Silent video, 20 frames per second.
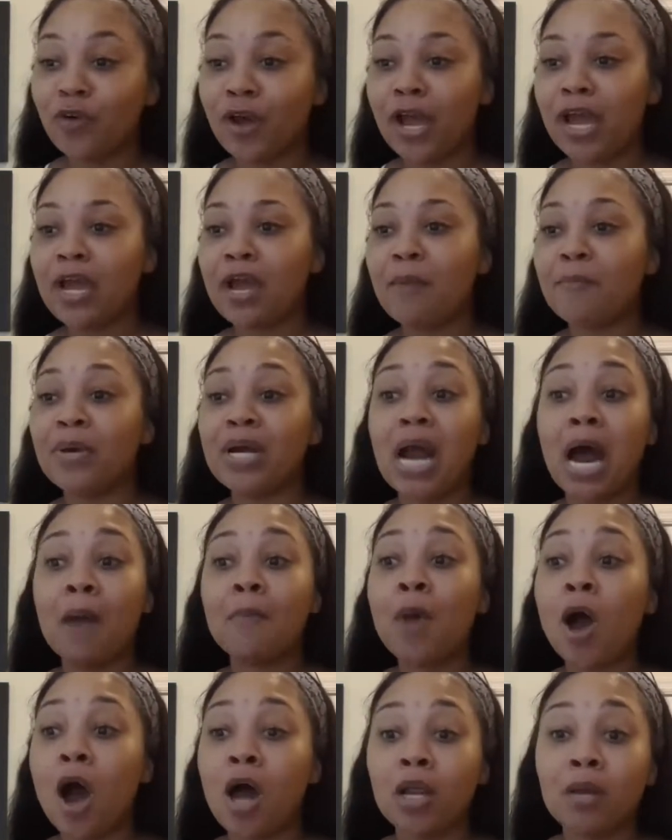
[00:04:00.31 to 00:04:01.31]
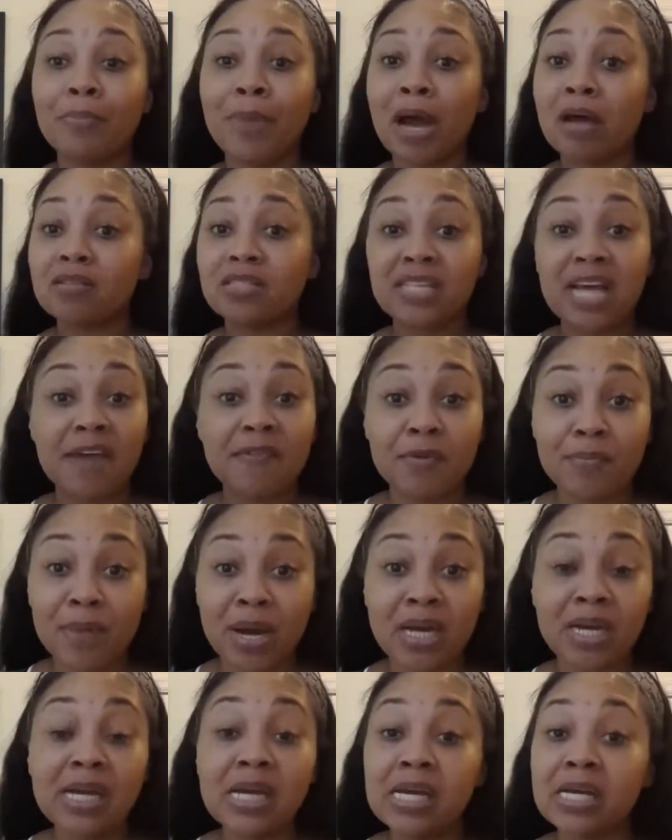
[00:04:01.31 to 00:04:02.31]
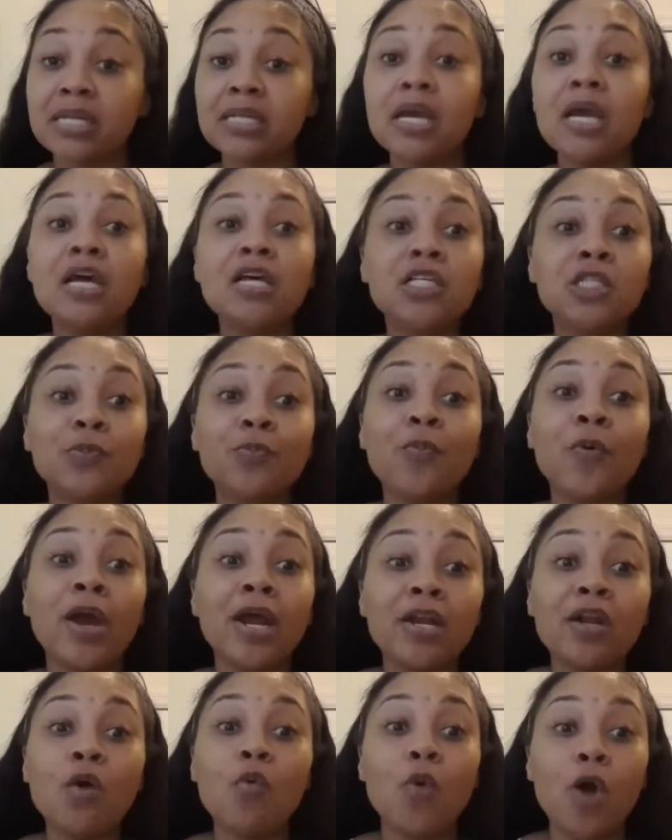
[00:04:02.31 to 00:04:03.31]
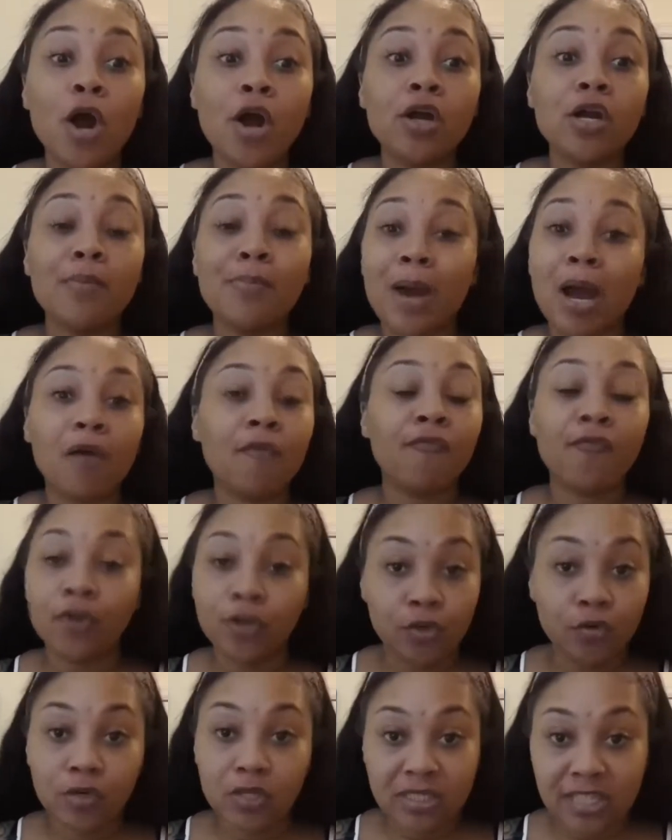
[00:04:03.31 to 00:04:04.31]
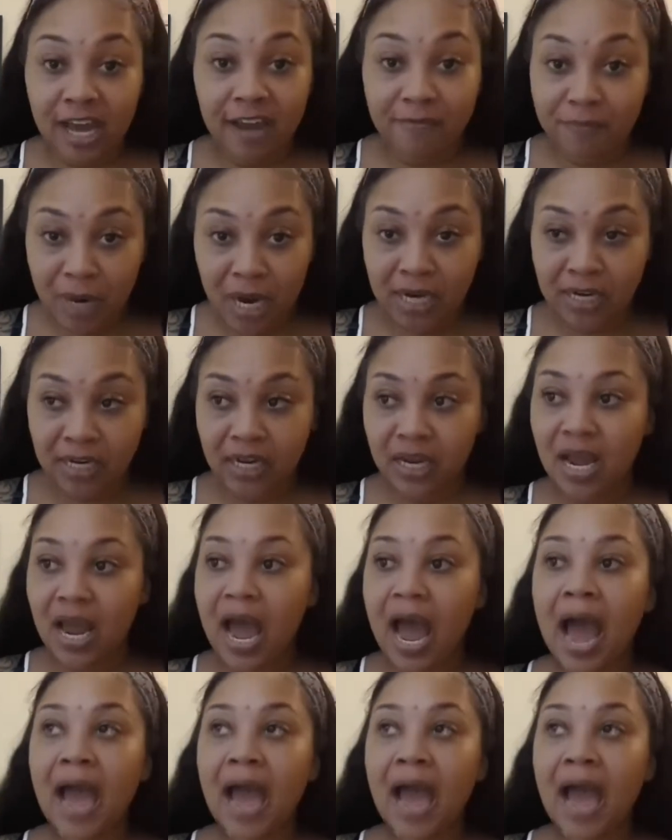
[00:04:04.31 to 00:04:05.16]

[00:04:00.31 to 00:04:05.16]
great. But I'm all about saving money and spreading the word about for you to save money.